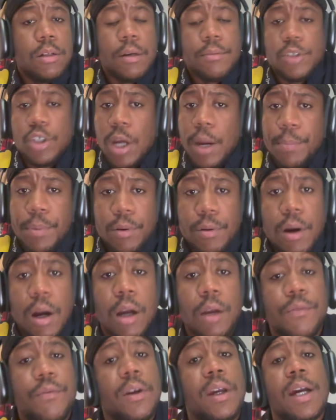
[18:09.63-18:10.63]
Shop around.
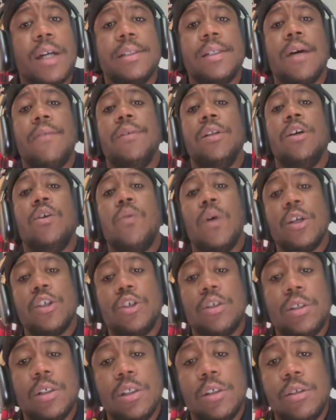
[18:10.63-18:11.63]
If you guys have any
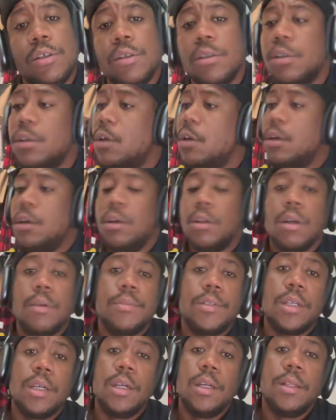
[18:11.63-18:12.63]
questions, you know what I'm
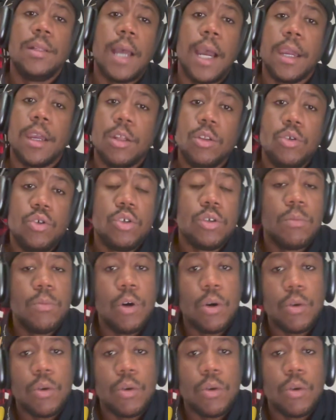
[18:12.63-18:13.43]
saying, I can do some more